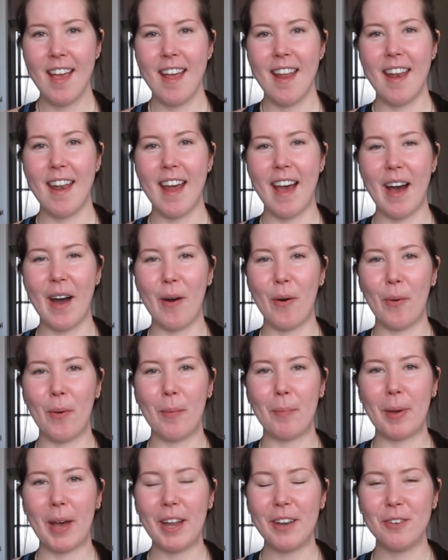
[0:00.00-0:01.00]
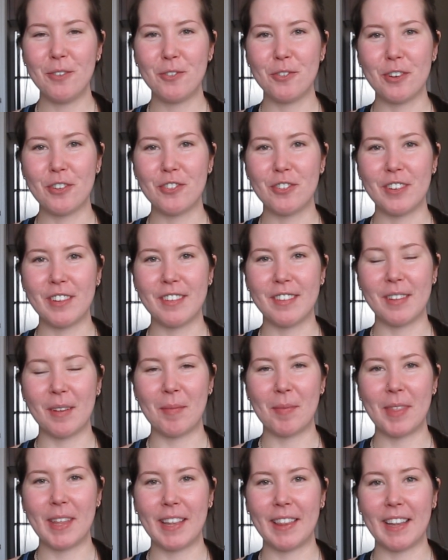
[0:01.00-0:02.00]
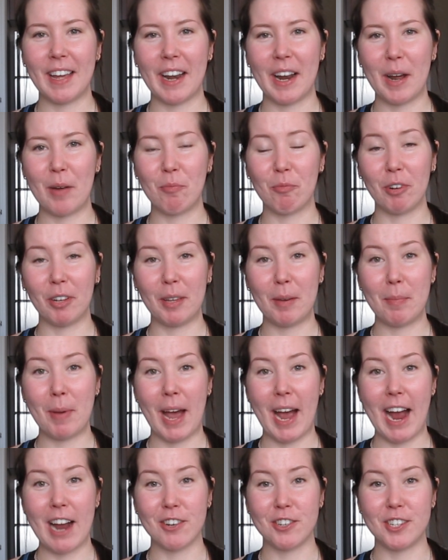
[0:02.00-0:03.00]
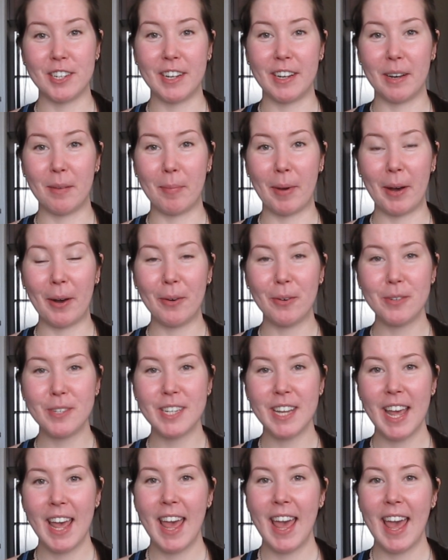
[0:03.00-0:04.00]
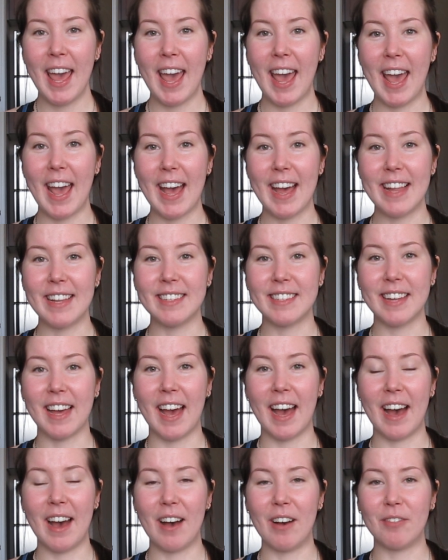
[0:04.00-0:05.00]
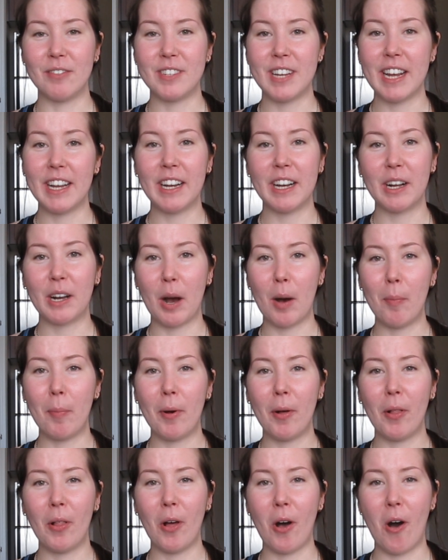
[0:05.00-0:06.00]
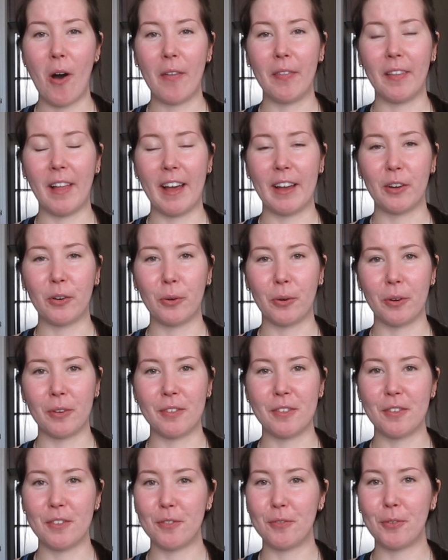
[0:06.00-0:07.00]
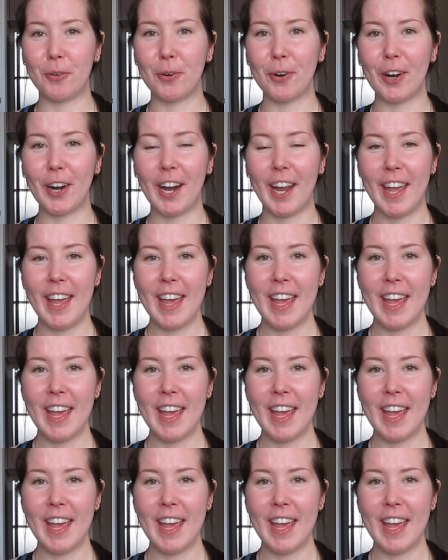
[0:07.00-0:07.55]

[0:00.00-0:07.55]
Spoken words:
Now, pet nutrition is something that I'm really passionate about and have taken a couple online courses for.